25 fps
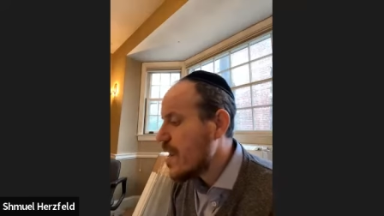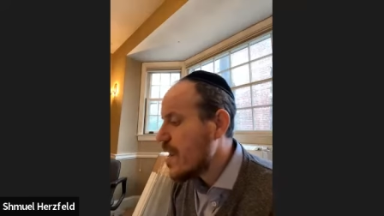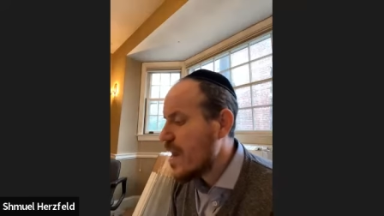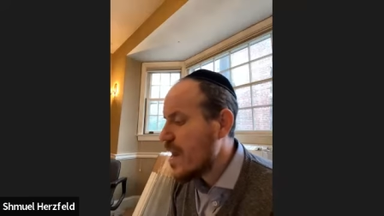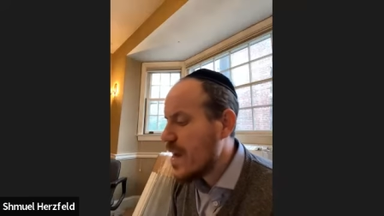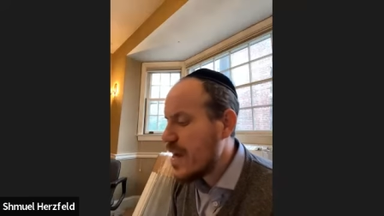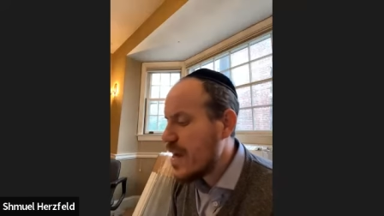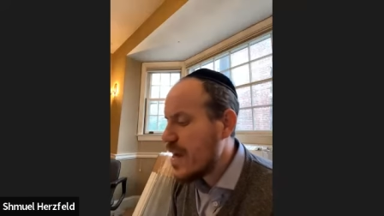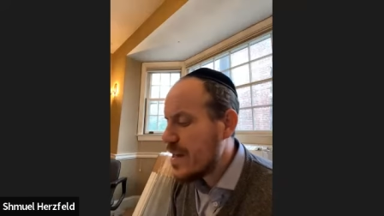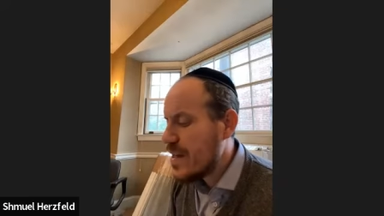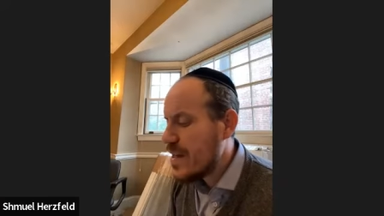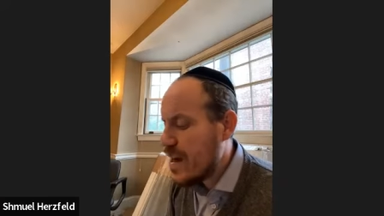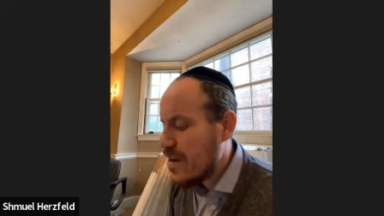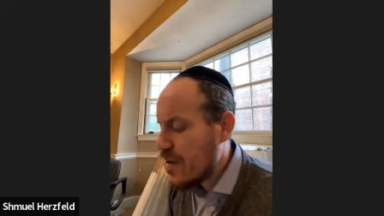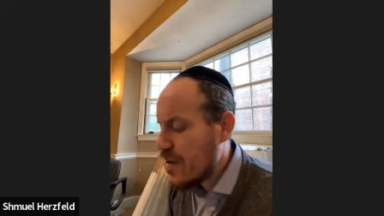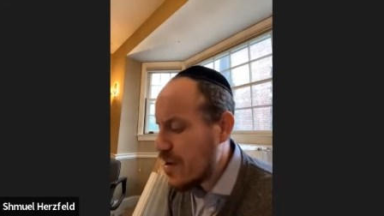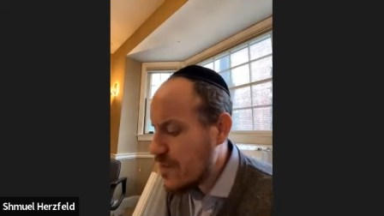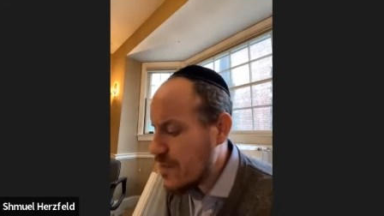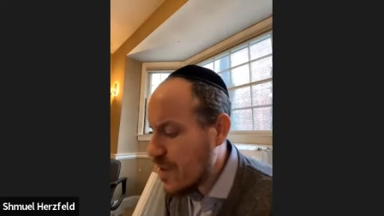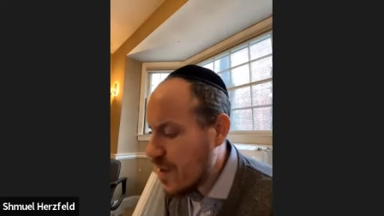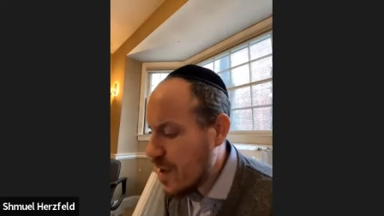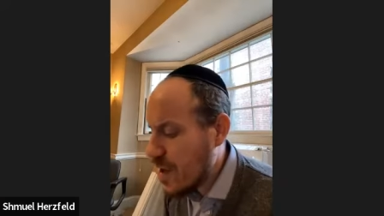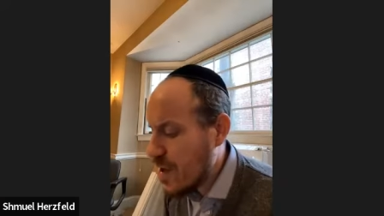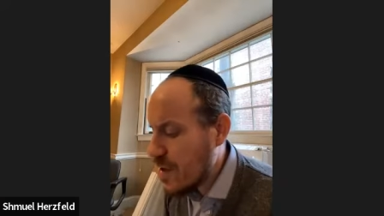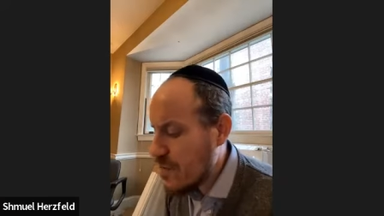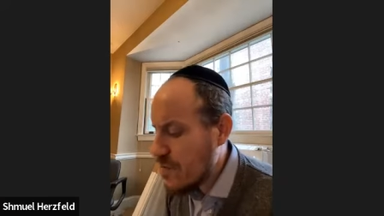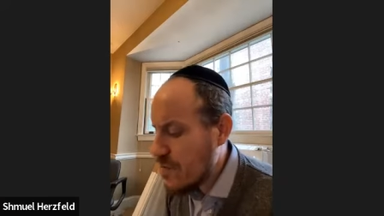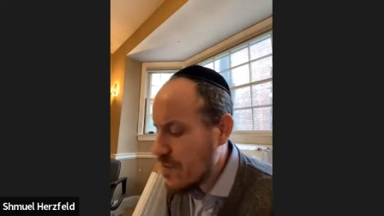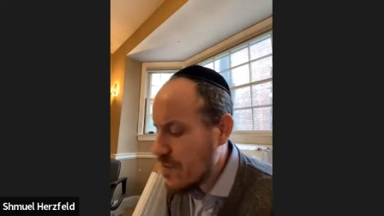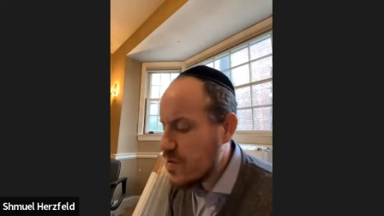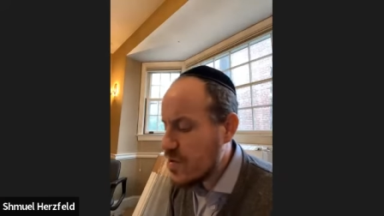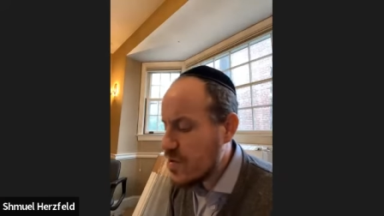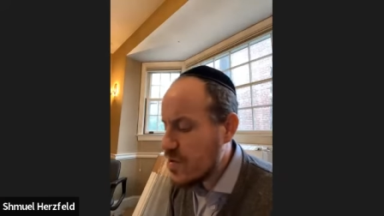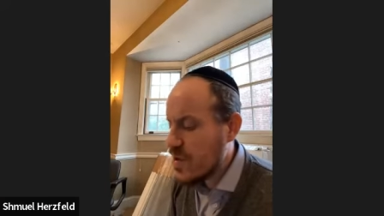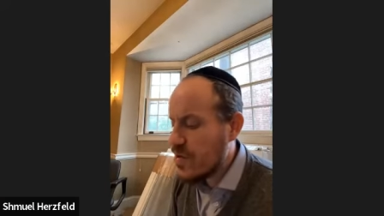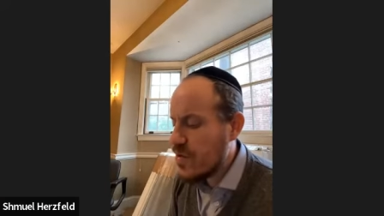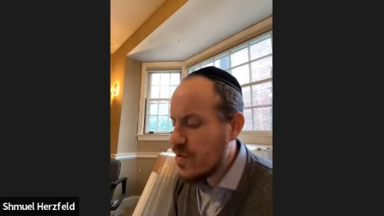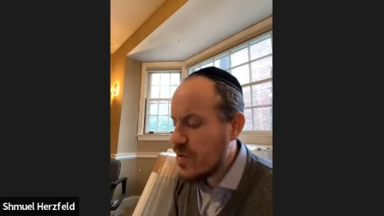and Arava.
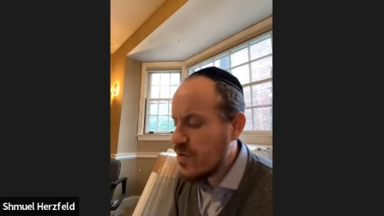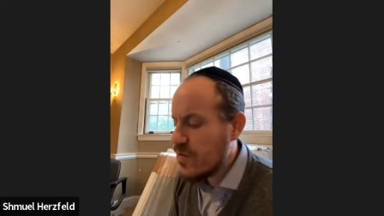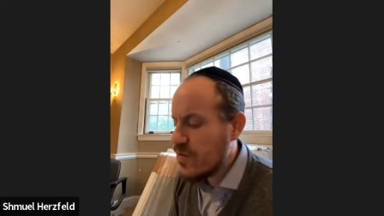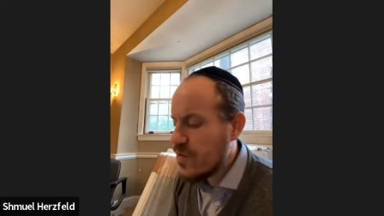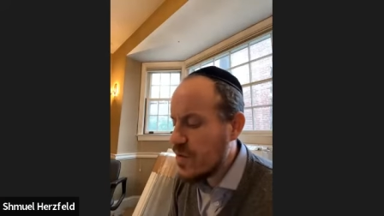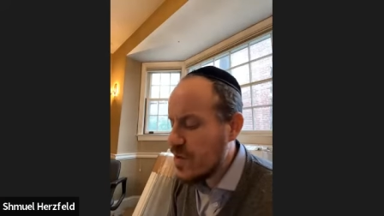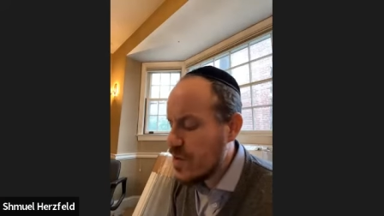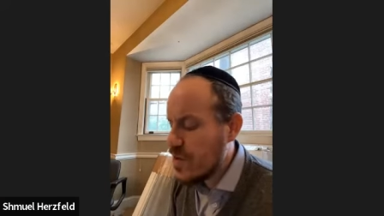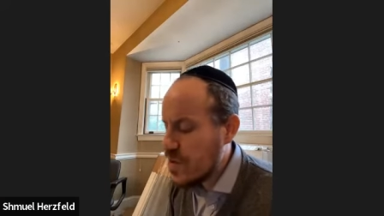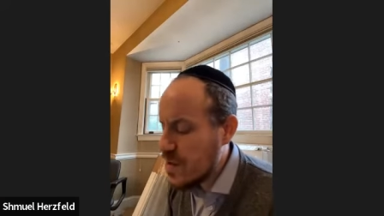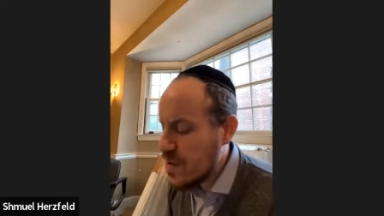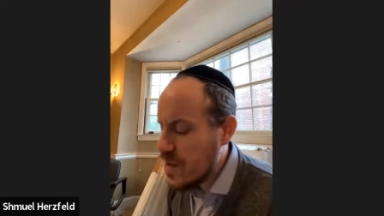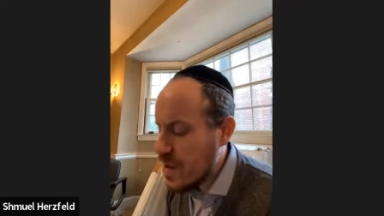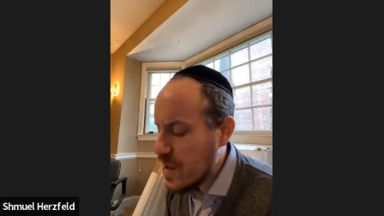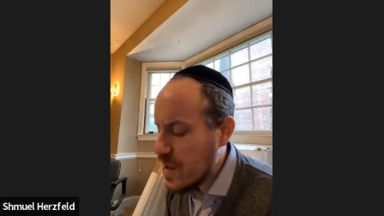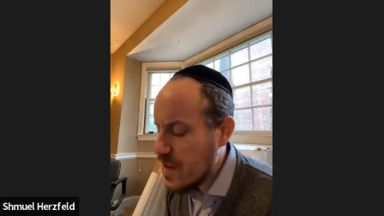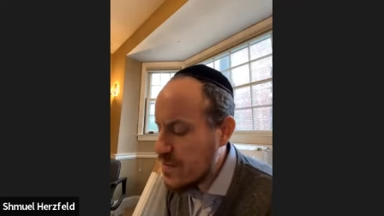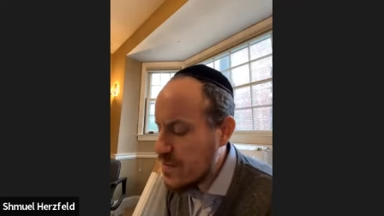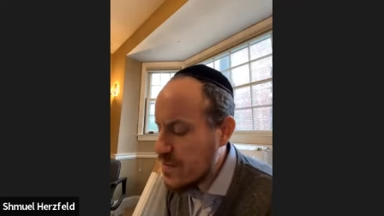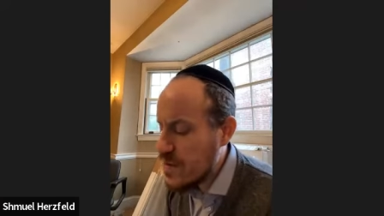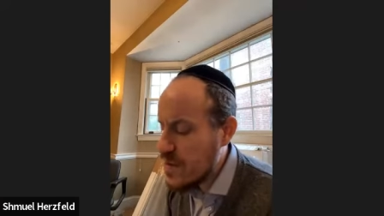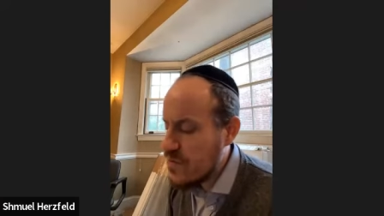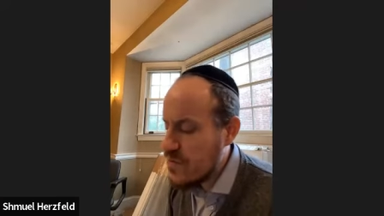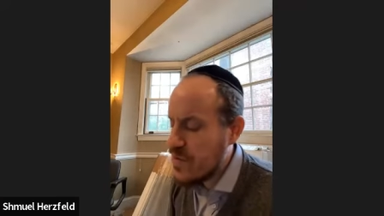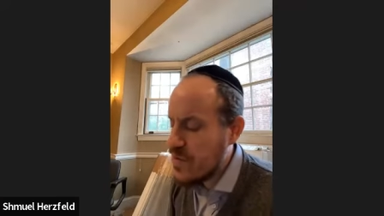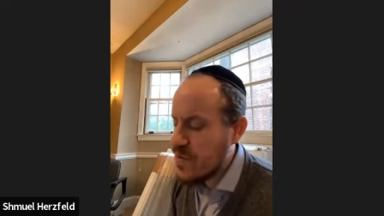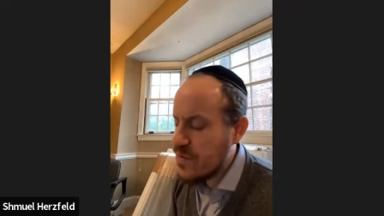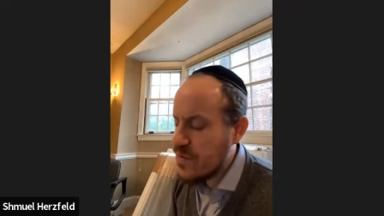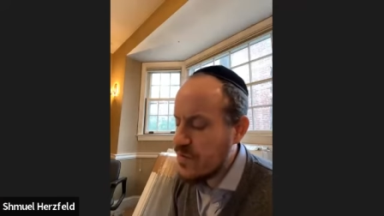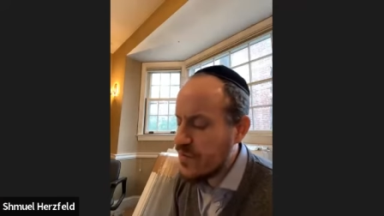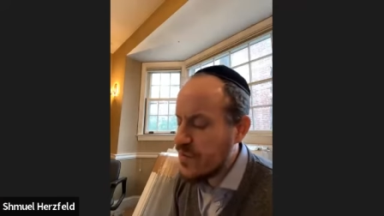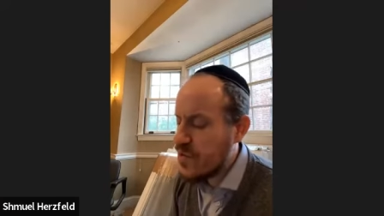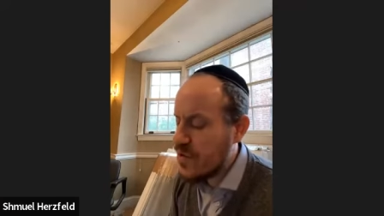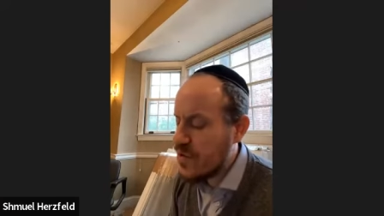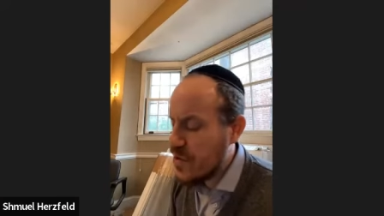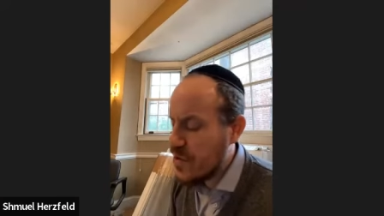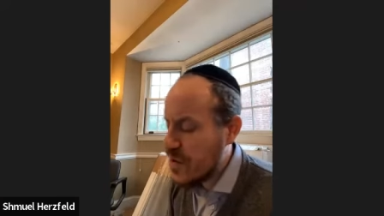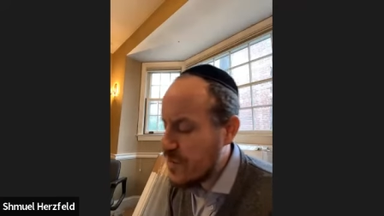Clearly we I mean when
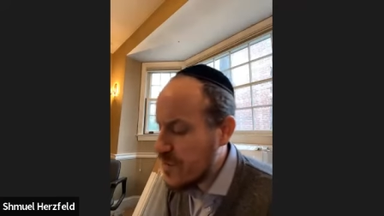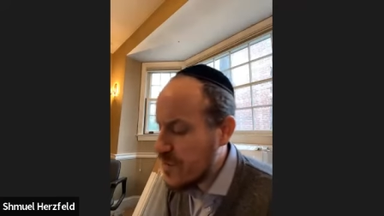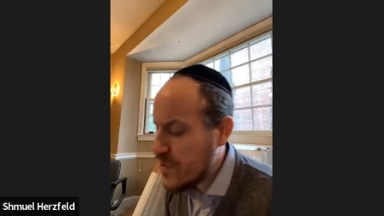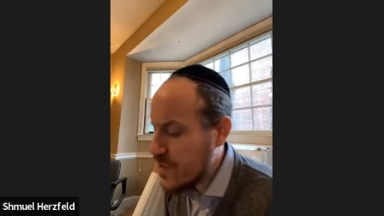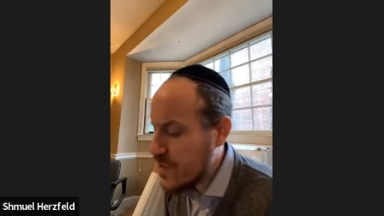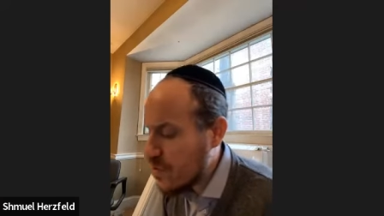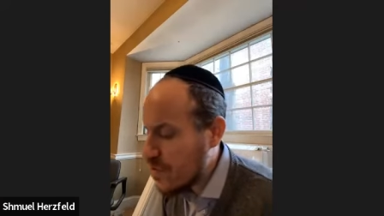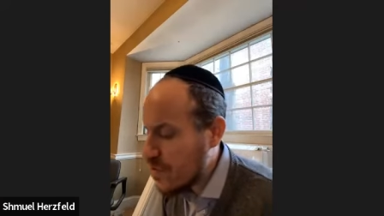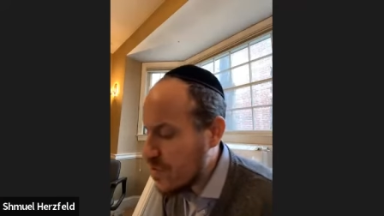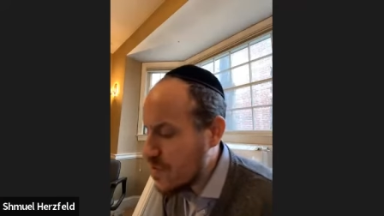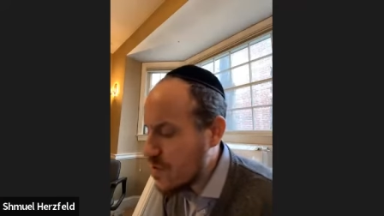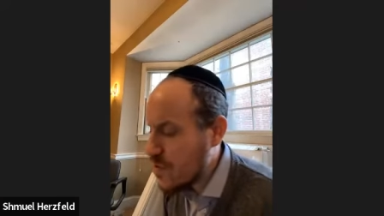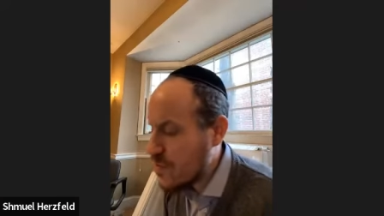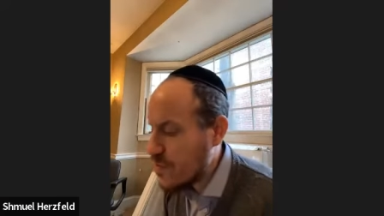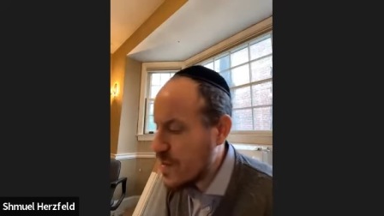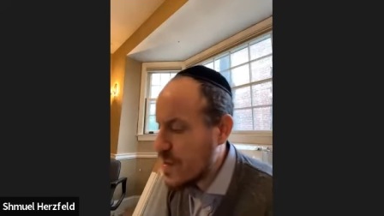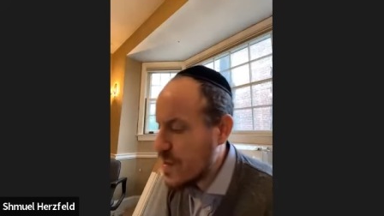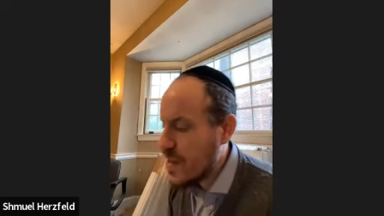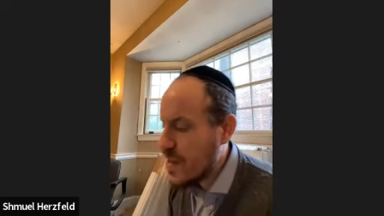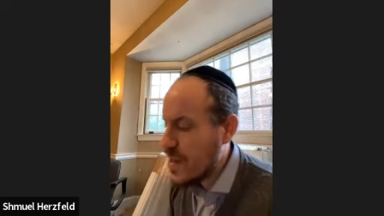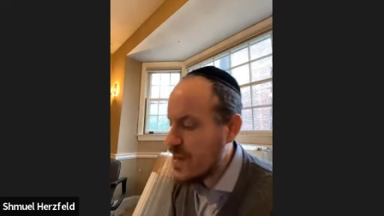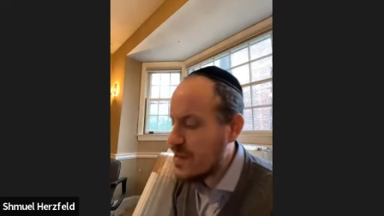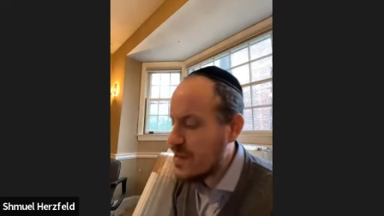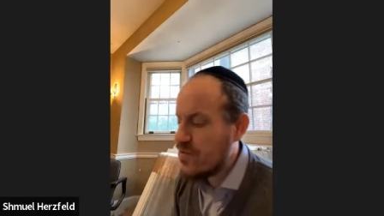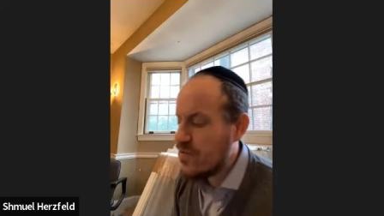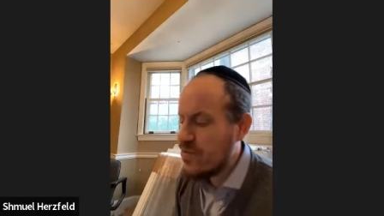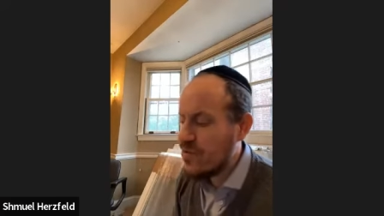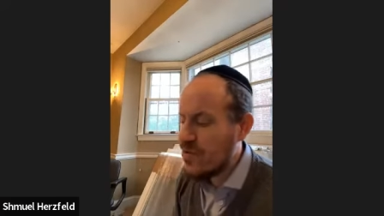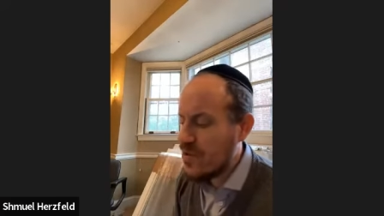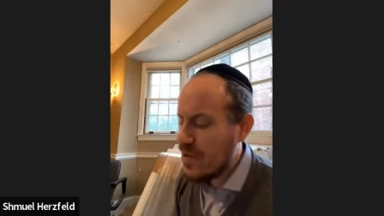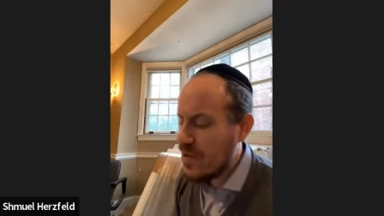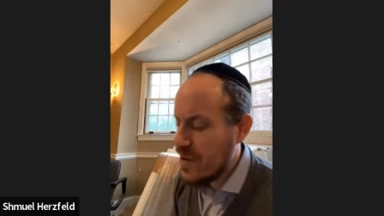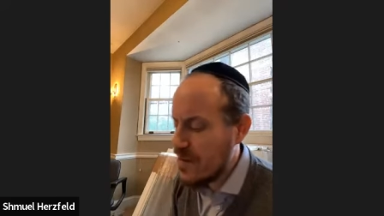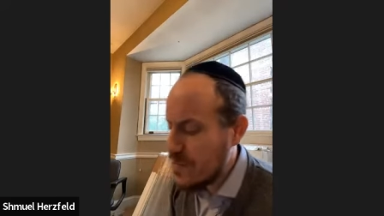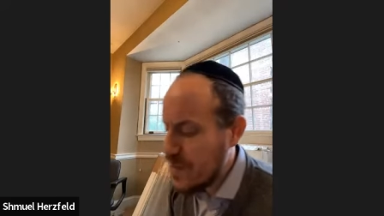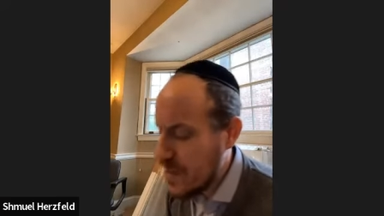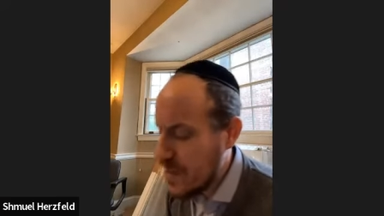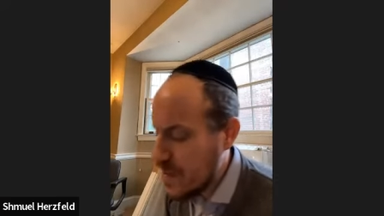we don't have an altar, we can't do the
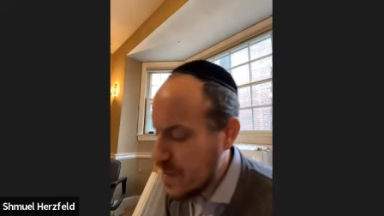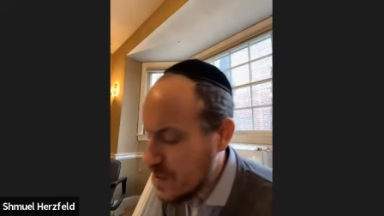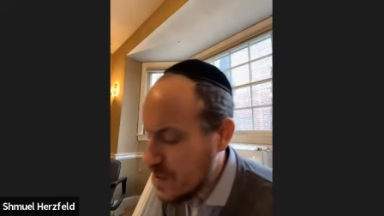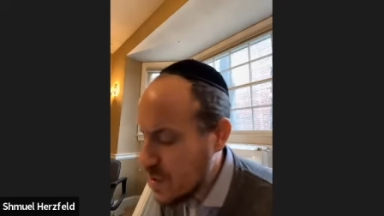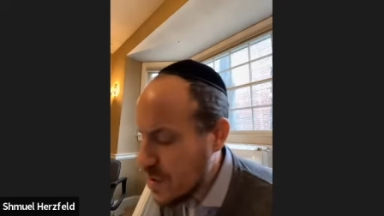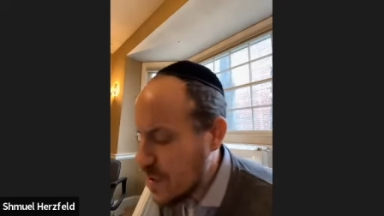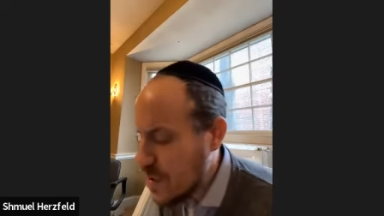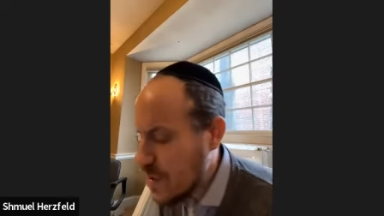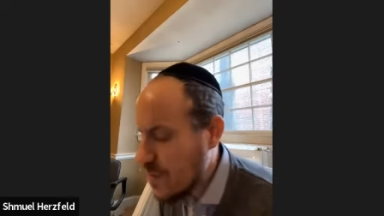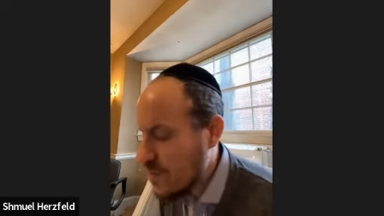libation.